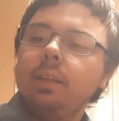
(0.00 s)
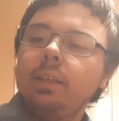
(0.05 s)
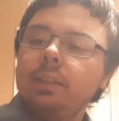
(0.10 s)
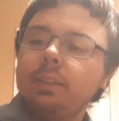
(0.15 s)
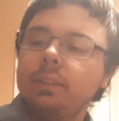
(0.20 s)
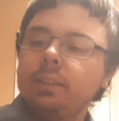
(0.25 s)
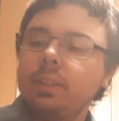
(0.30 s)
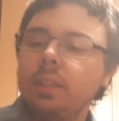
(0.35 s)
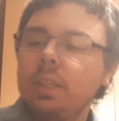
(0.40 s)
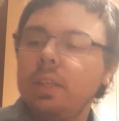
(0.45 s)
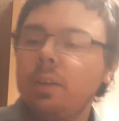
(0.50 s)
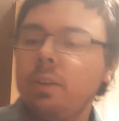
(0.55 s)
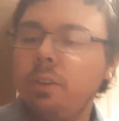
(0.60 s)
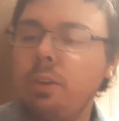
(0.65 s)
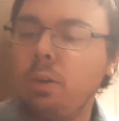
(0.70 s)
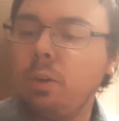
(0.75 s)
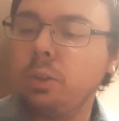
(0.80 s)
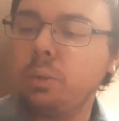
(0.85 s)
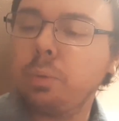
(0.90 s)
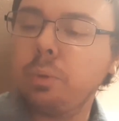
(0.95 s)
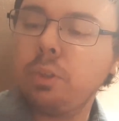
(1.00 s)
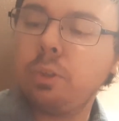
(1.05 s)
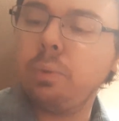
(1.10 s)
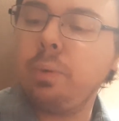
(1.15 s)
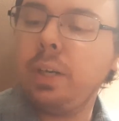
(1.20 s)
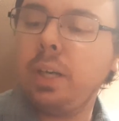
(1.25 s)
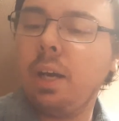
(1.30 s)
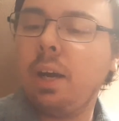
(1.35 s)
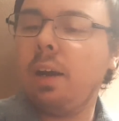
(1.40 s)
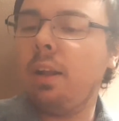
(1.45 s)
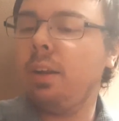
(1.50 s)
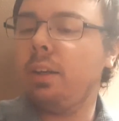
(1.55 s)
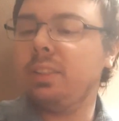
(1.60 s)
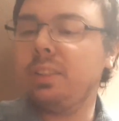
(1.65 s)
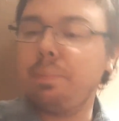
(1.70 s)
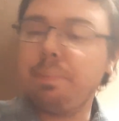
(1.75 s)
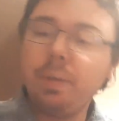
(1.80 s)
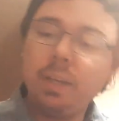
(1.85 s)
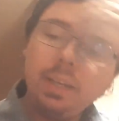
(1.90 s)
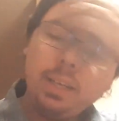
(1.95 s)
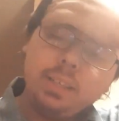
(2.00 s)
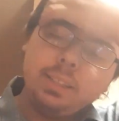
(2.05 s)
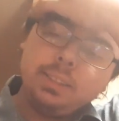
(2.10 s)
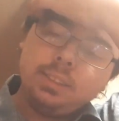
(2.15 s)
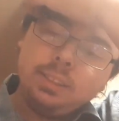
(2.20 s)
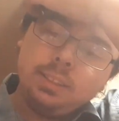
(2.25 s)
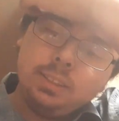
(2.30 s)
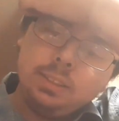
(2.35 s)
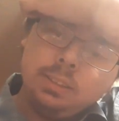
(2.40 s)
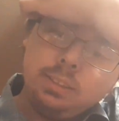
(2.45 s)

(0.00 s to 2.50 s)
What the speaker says: So those were $3 a piece.